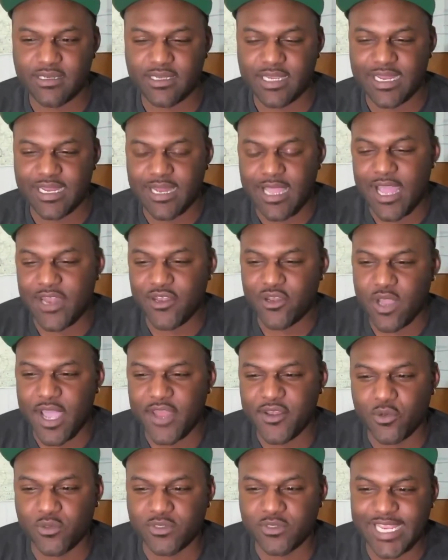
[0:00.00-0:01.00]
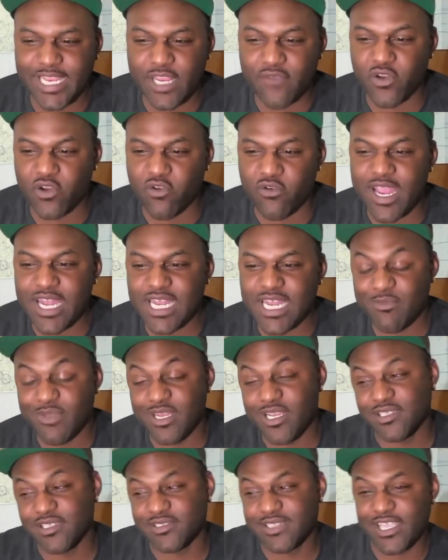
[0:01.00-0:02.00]
and I don't take it for granted,
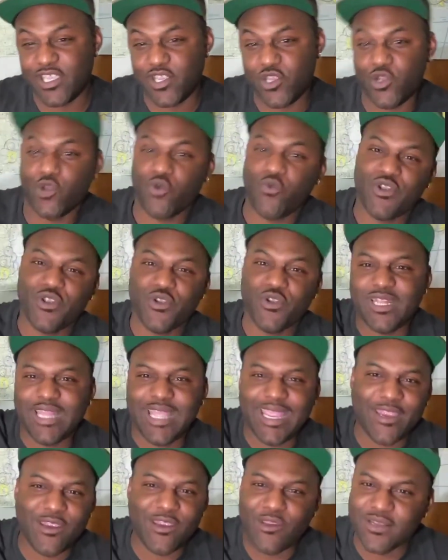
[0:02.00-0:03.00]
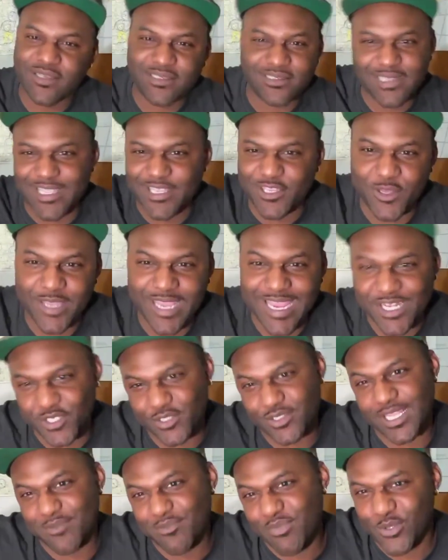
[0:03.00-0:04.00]
because like when you're in the air, it's like you can't just
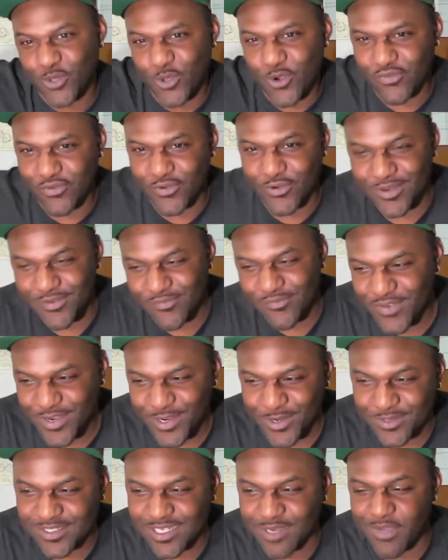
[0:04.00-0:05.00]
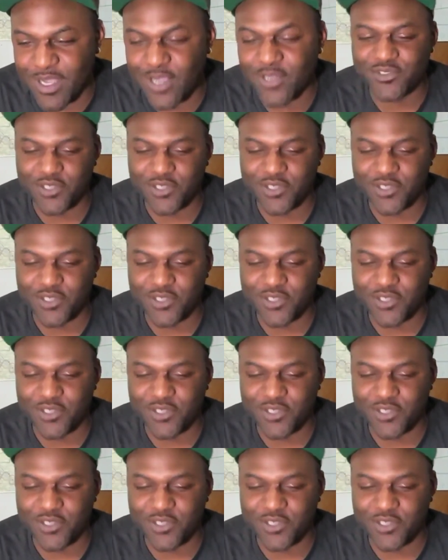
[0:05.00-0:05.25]
like pull over and figure something out.